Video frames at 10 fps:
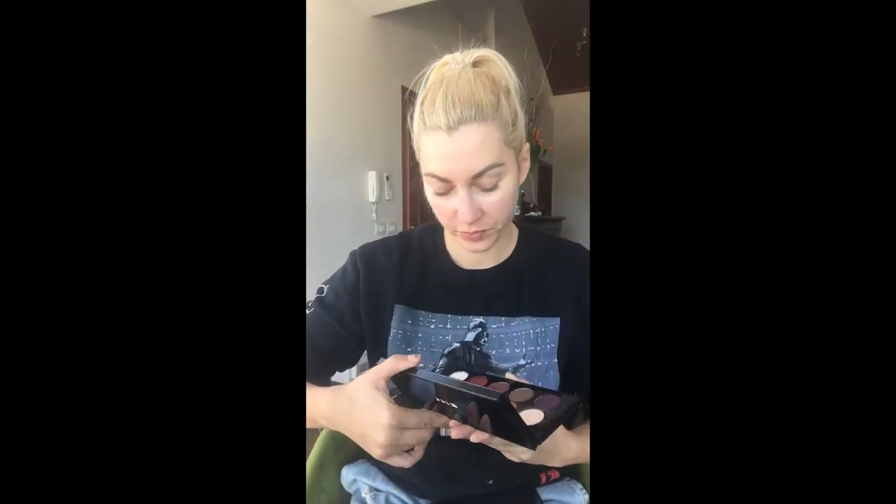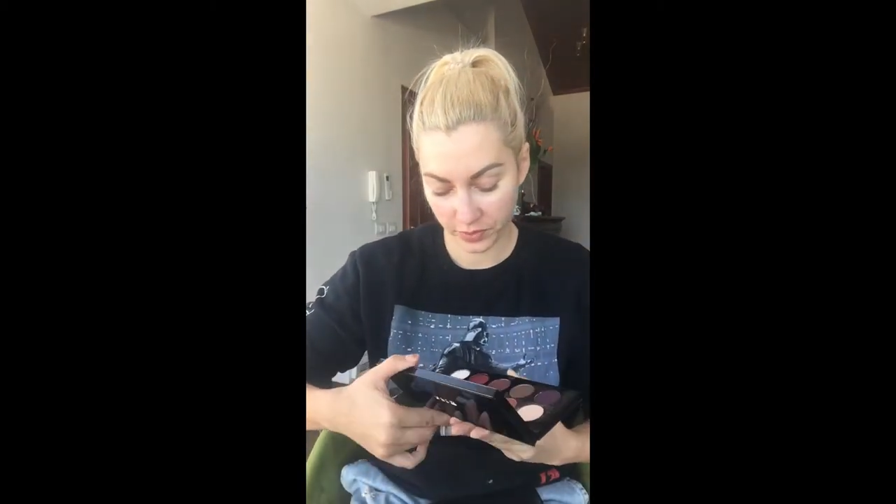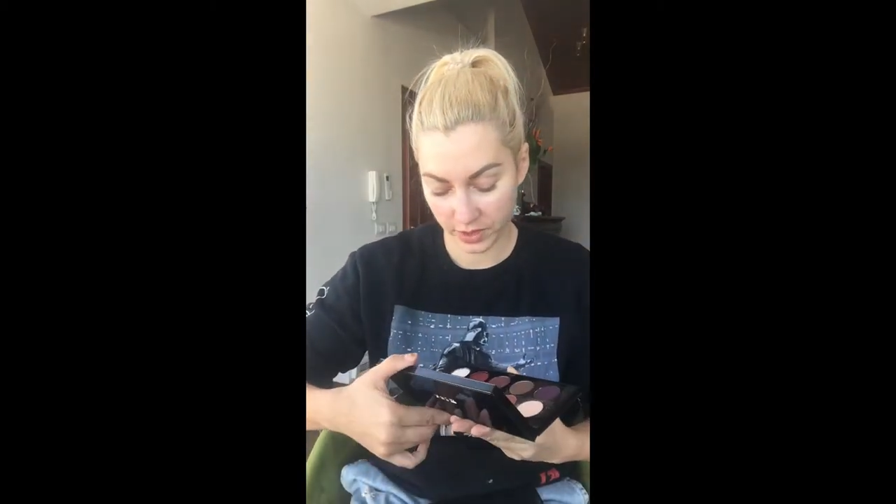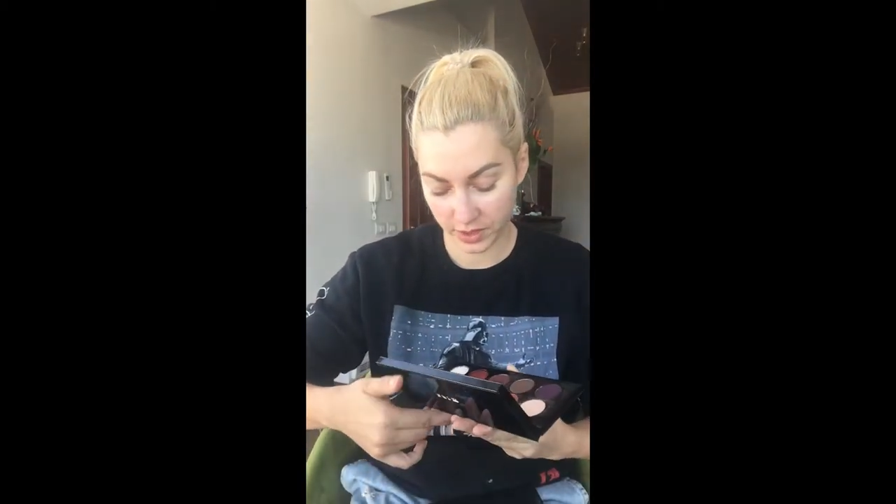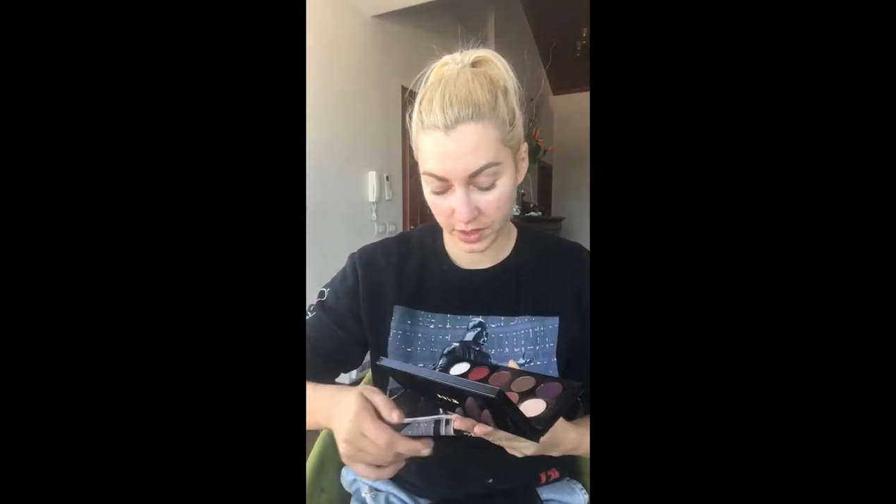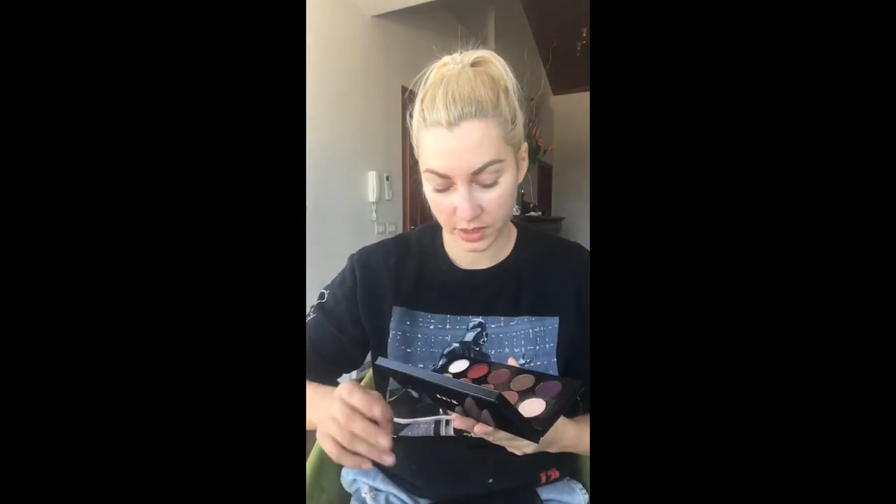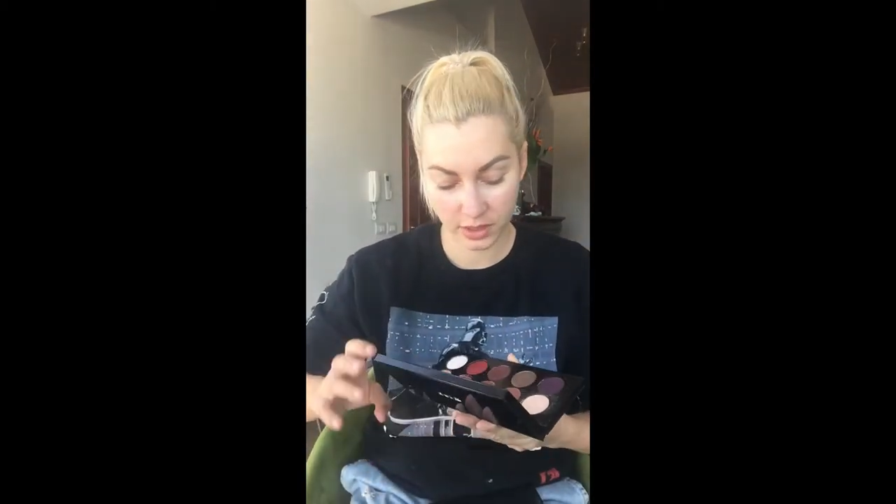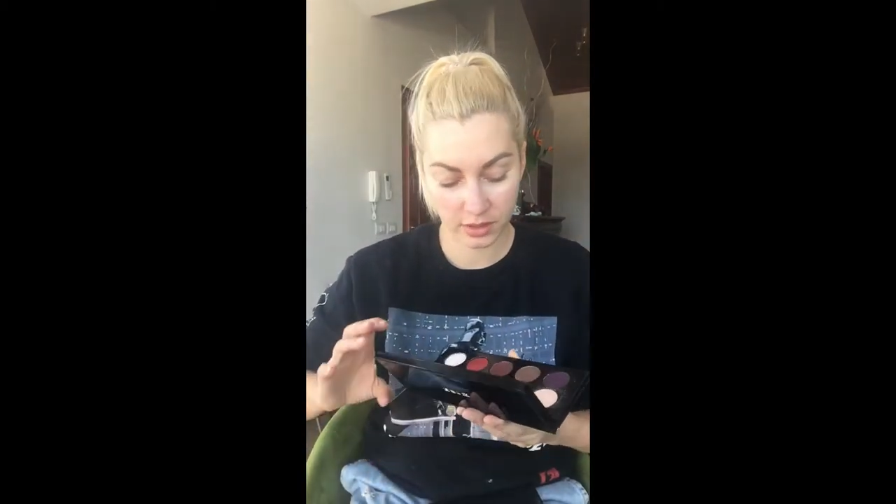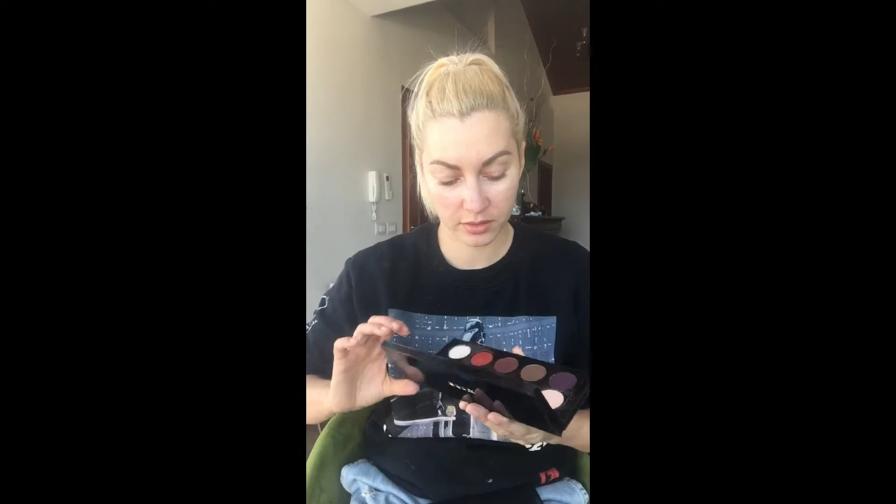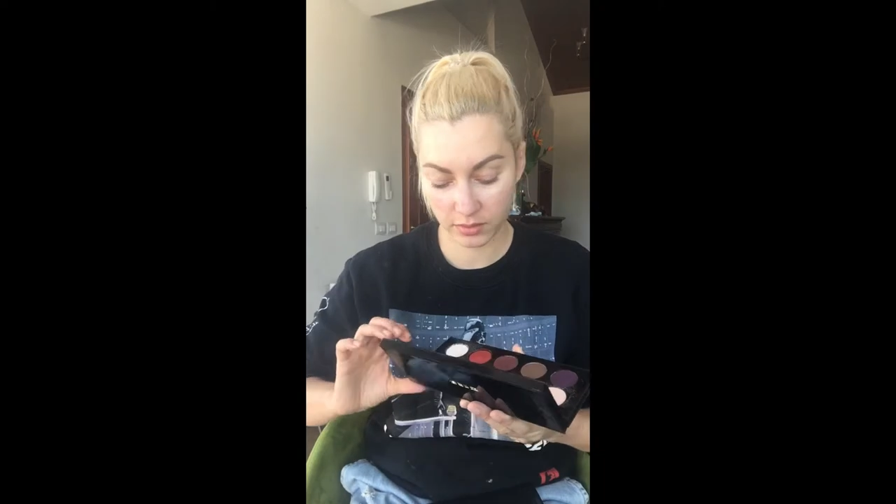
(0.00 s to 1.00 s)
This is
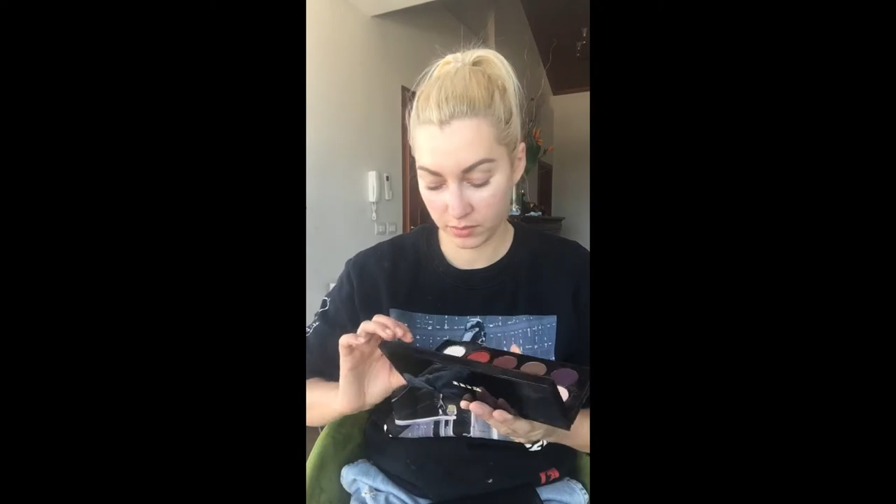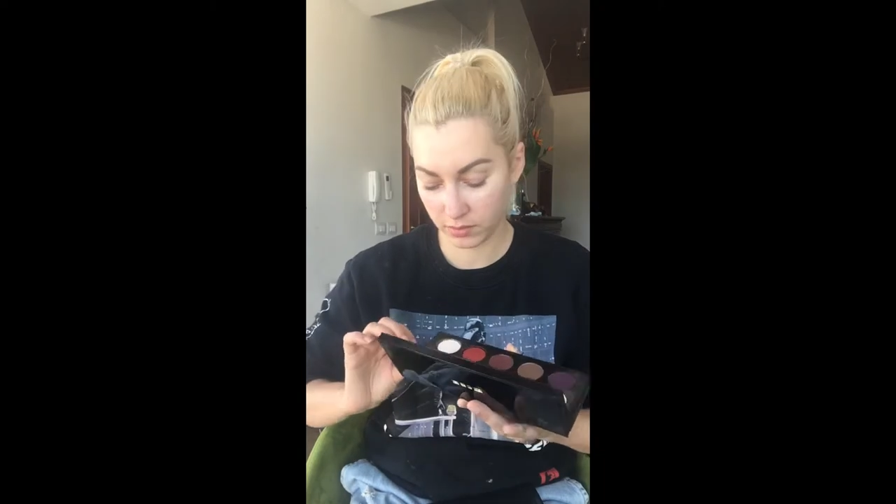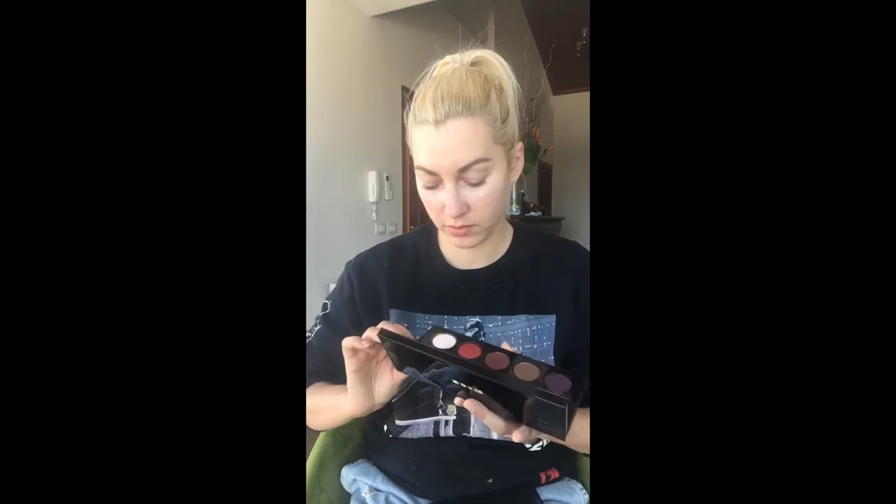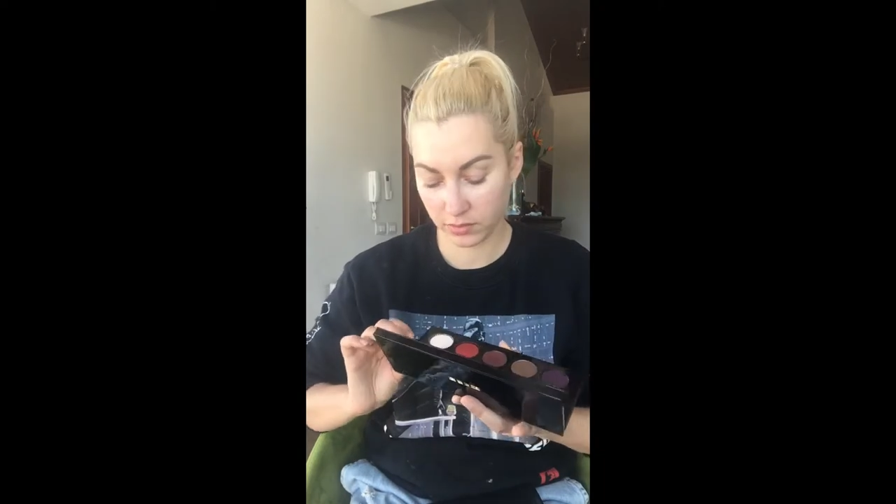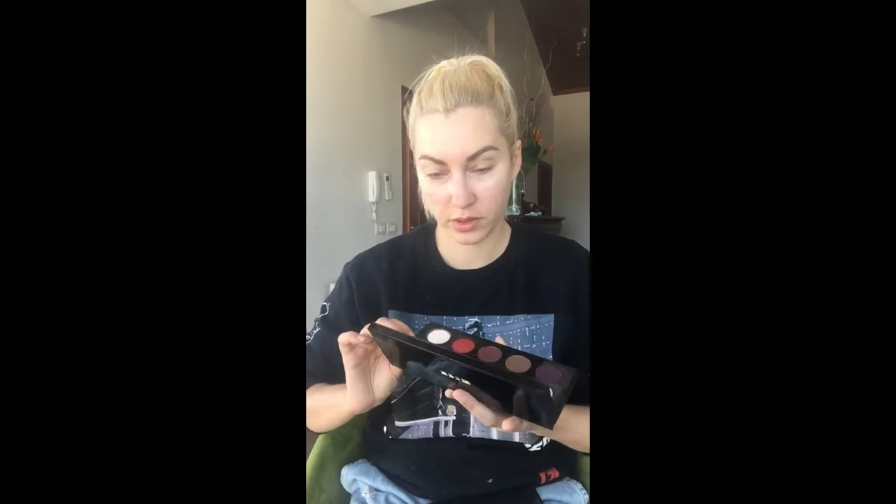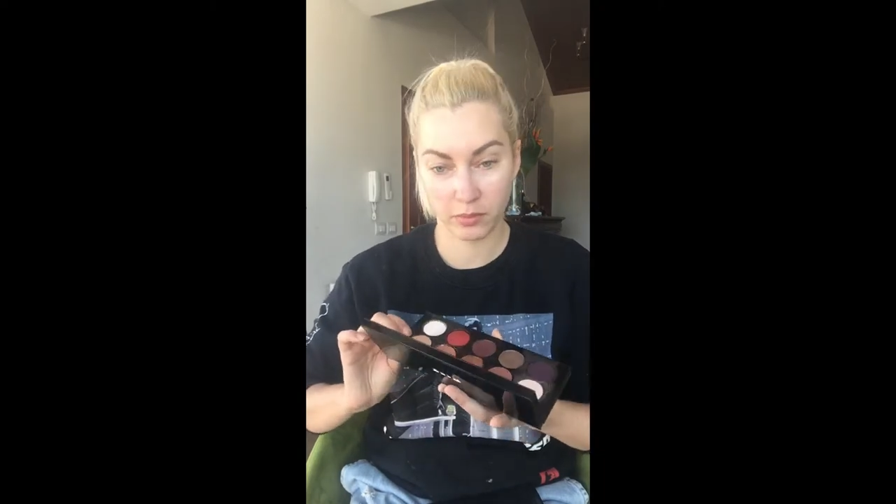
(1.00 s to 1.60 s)
the